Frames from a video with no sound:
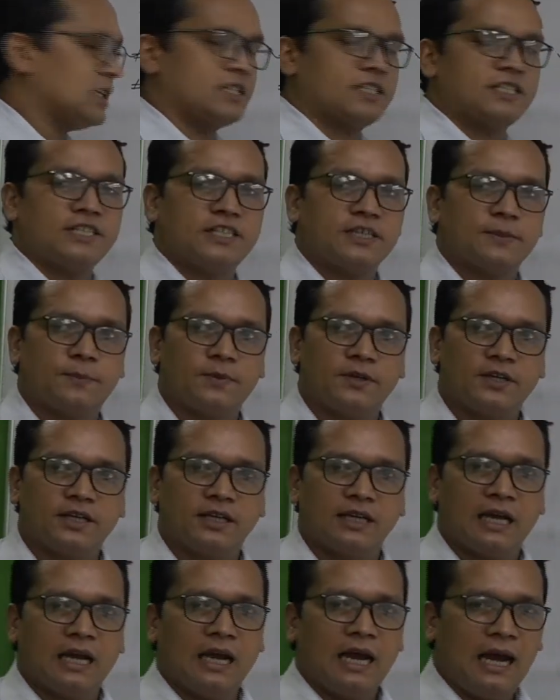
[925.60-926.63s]
GDP
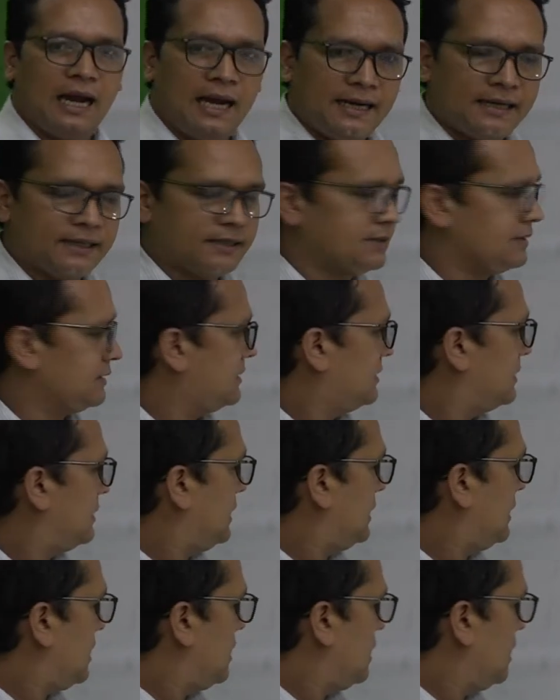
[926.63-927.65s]
and
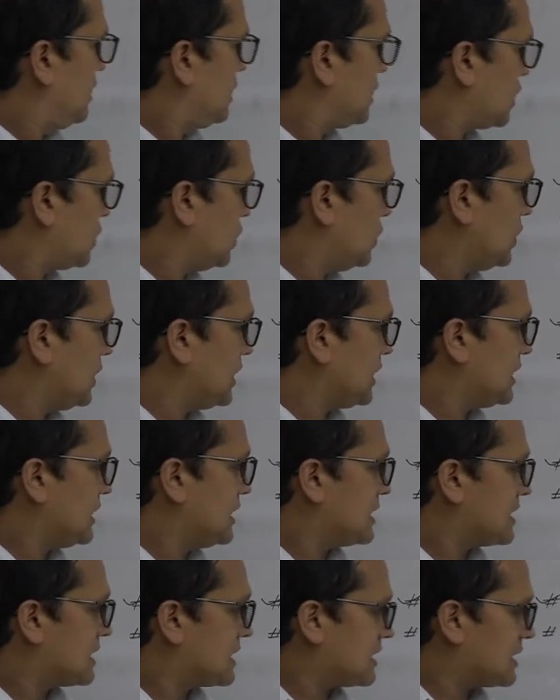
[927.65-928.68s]
including
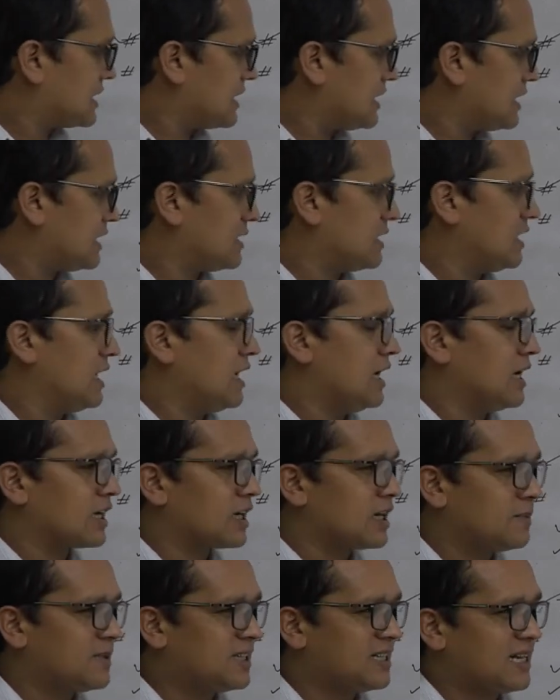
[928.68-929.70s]
trade,
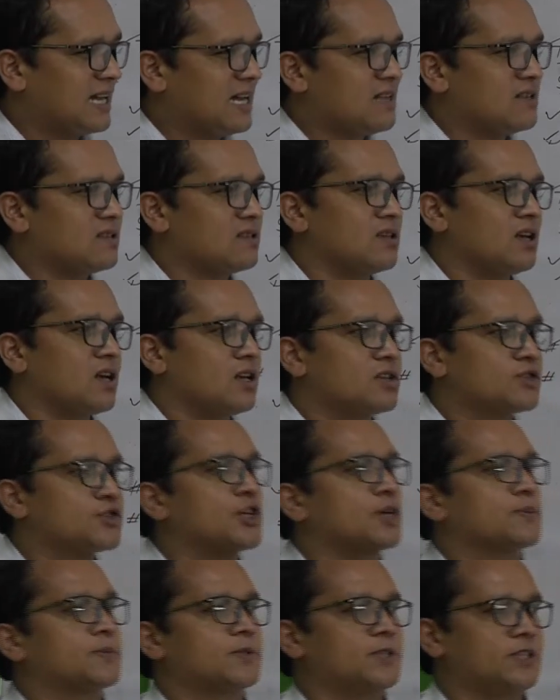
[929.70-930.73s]
remittance,
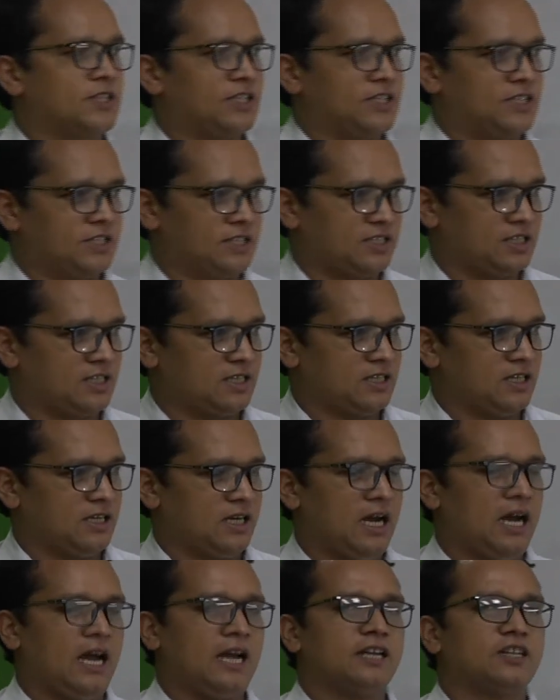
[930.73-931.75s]
subsidies
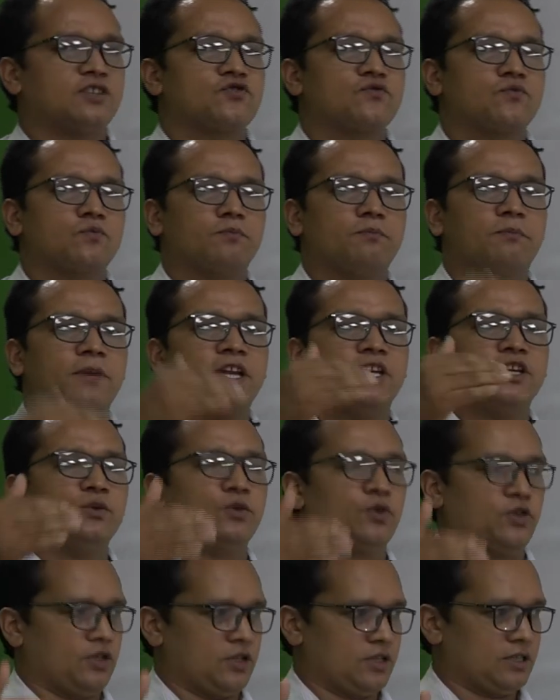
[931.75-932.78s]
and many
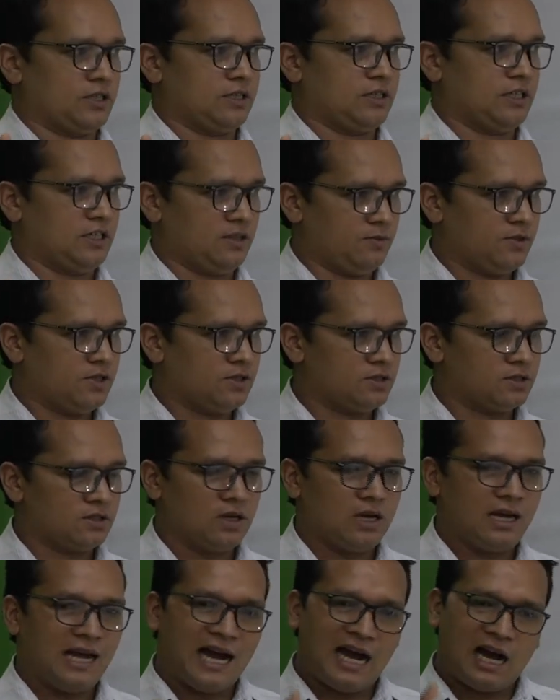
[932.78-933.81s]
others. It means
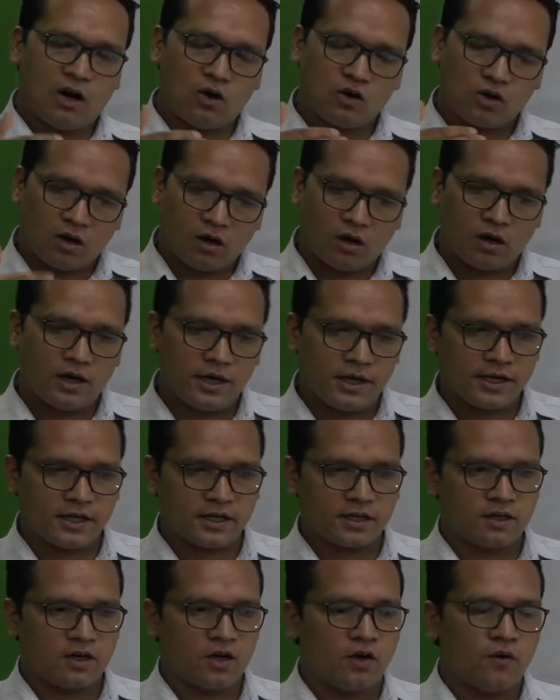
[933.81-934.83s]
our
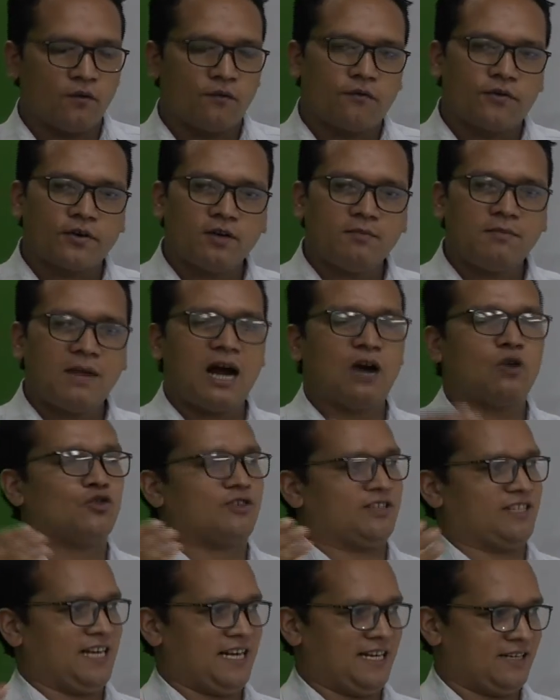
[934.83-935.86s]
earning from
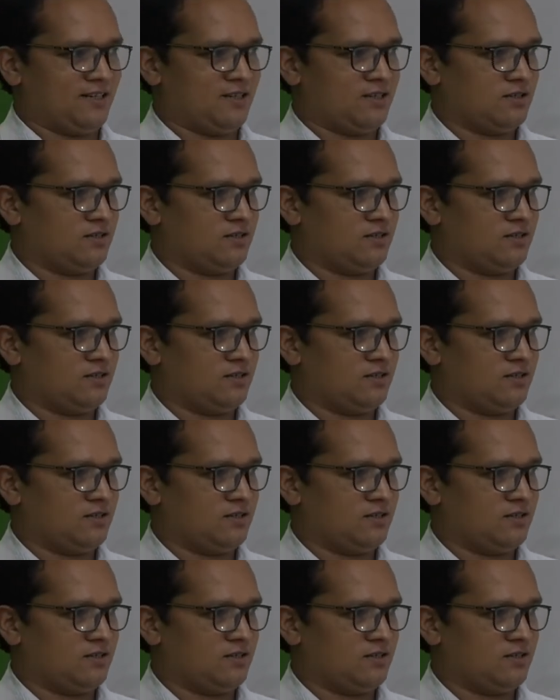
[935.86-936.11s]
outside.